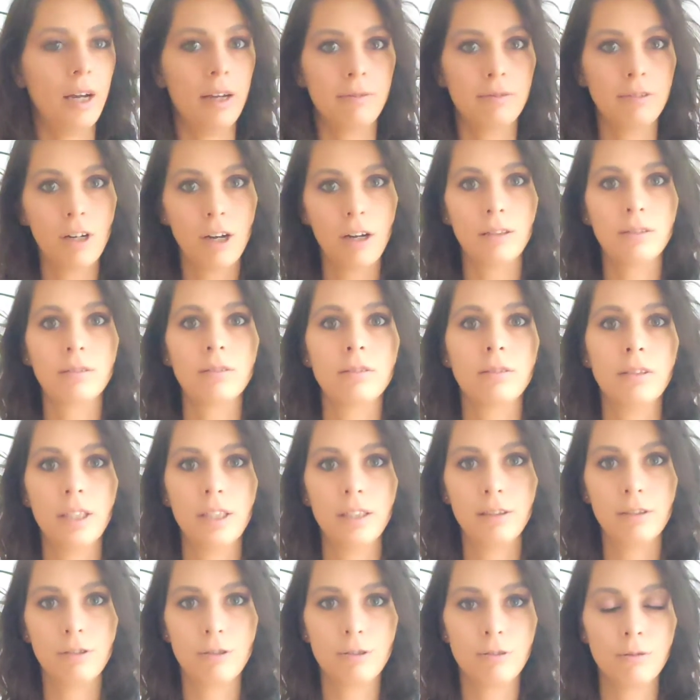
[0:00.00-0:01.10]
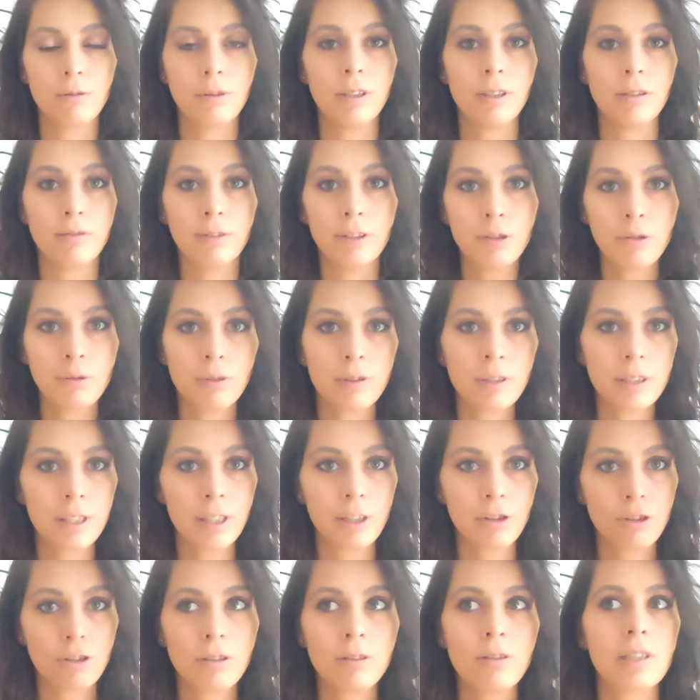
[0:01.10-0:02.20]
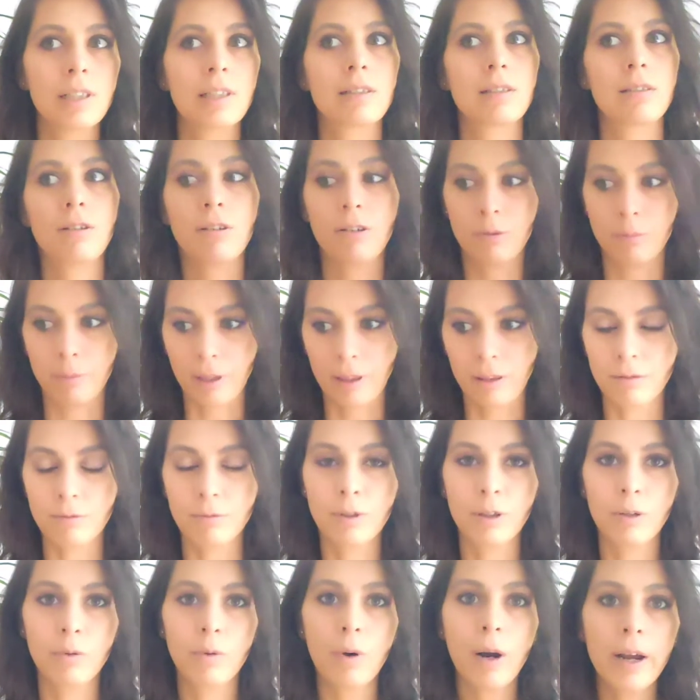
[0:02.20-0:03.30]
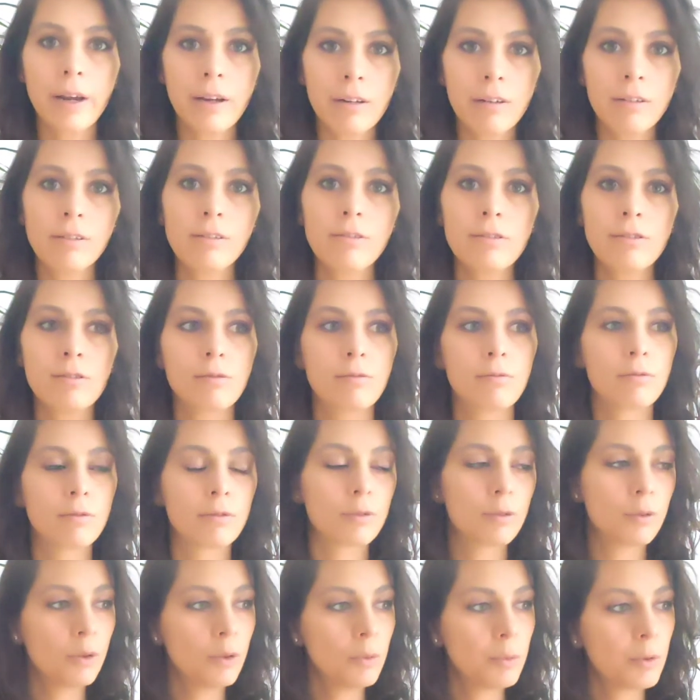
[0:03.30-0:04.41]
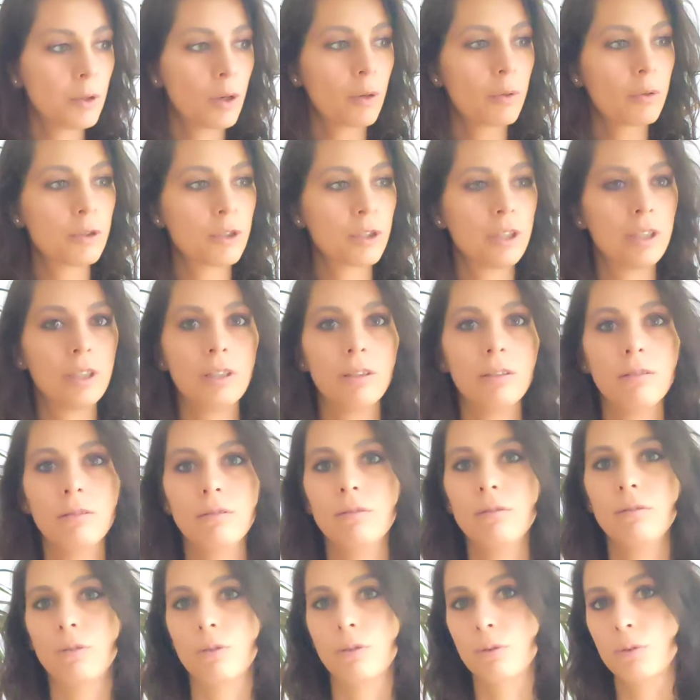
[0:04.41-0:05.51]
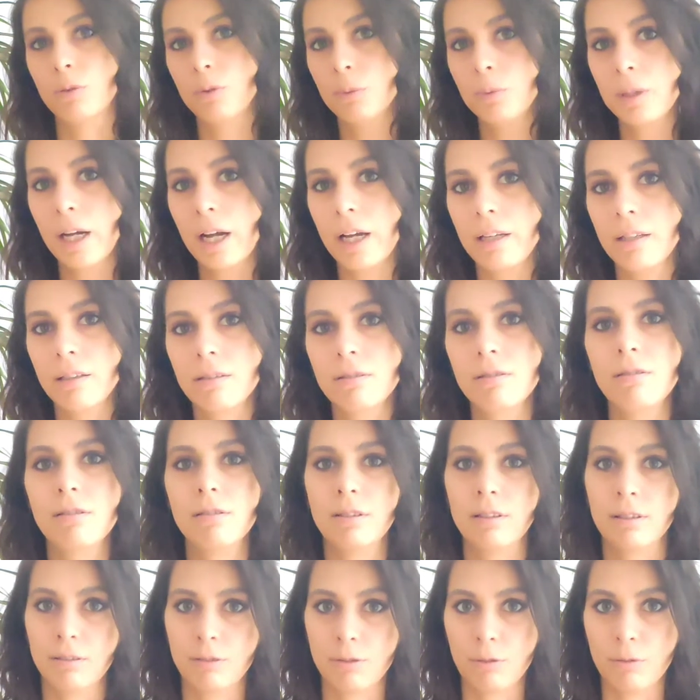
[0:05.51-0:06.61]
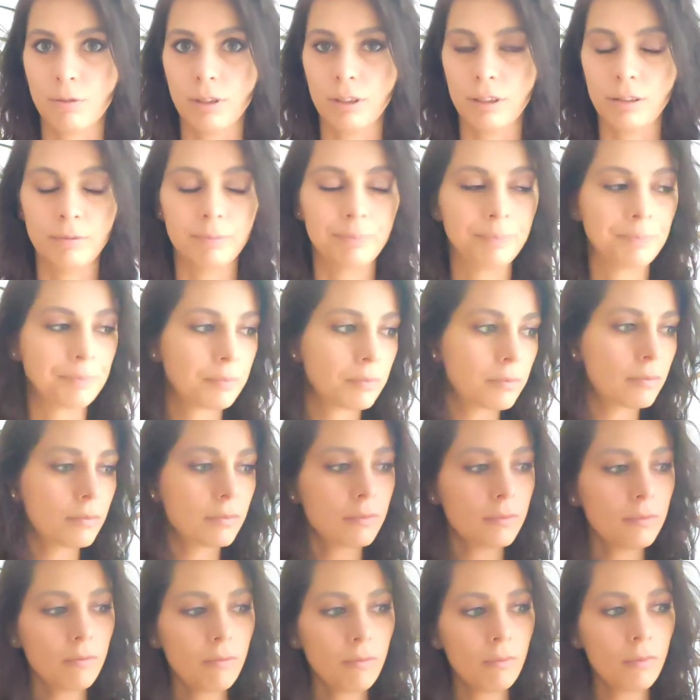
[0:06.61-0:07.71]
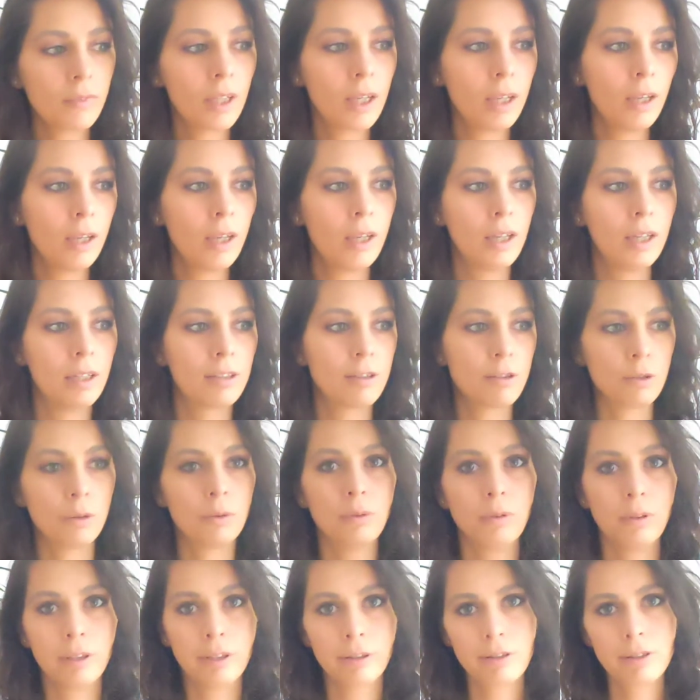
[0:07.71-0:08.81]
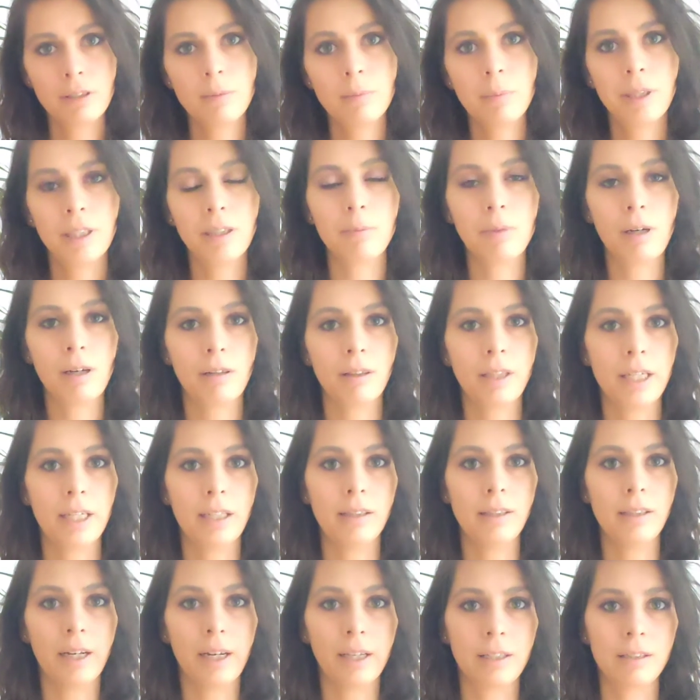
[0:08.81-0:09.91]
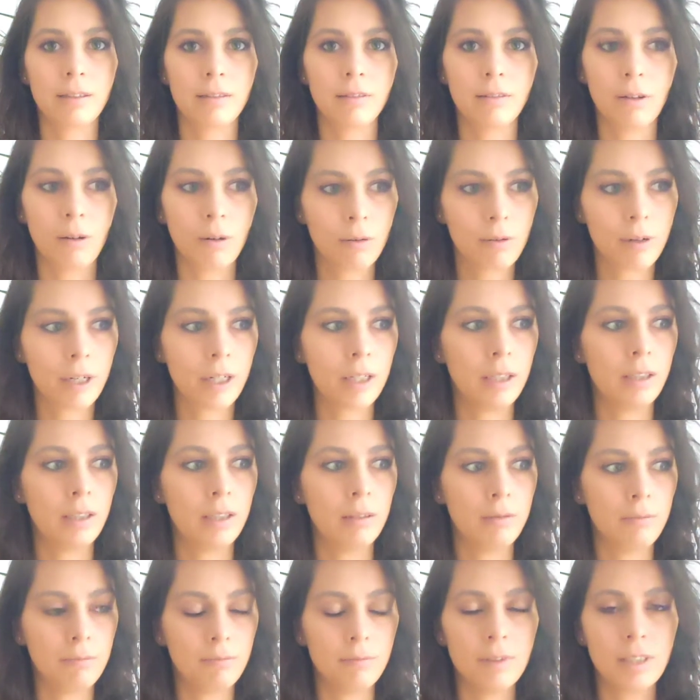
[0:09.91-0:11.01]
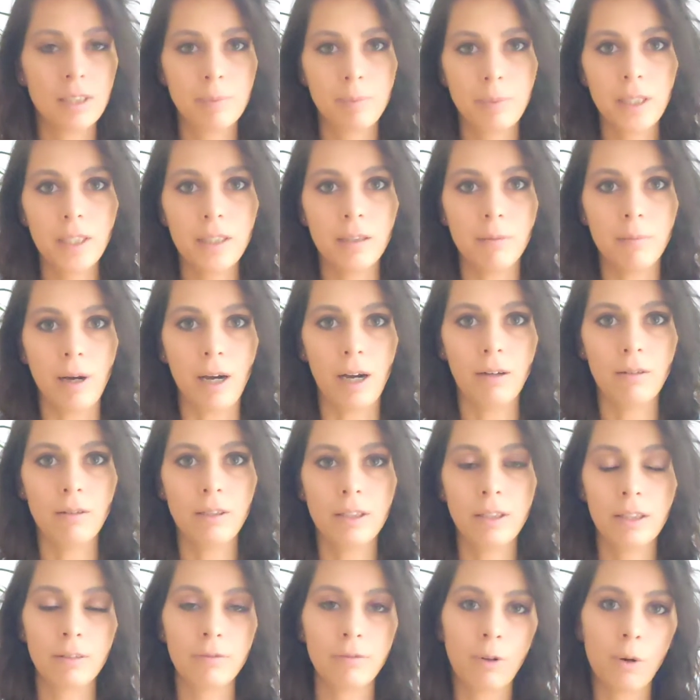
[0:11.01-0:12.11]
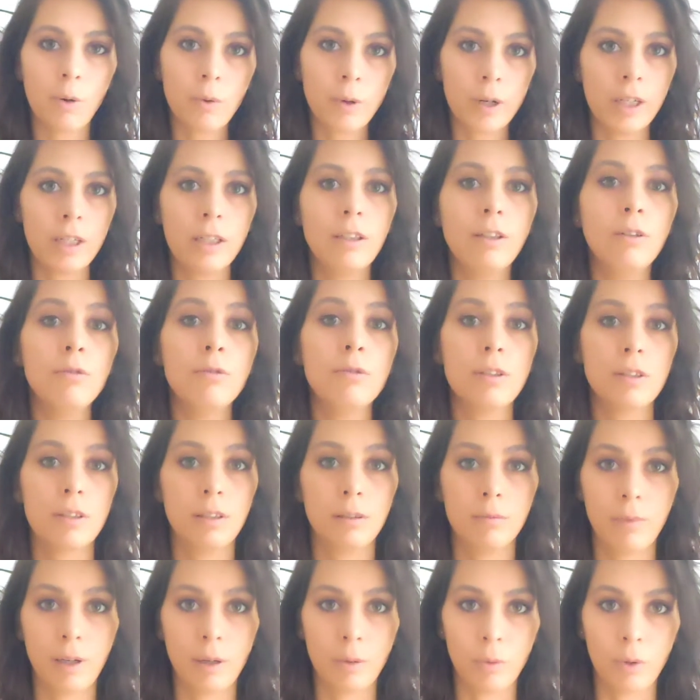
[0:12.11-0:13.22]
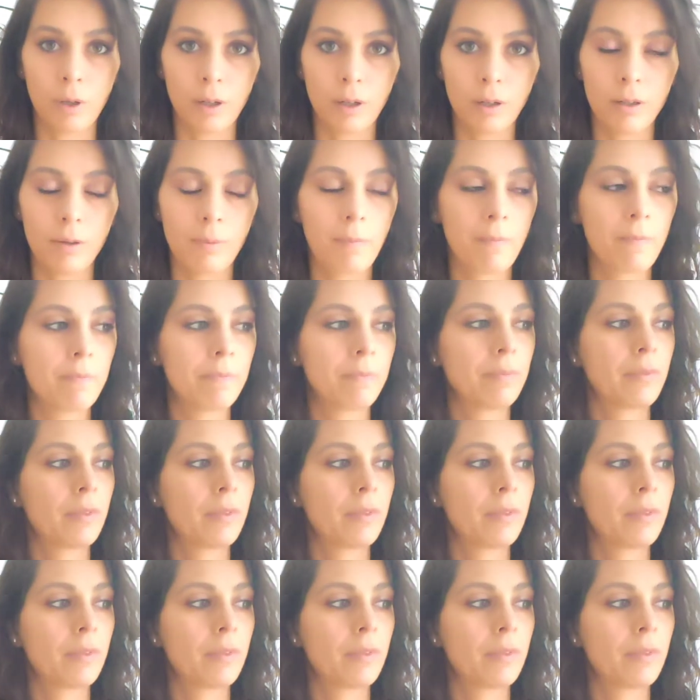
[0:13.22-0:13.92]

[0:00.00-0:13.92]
I've gotten into individual sessions as our method requires, group coaching or group guidance, and so on. So there is a bit about that I can already speak about, and I've already used in my work.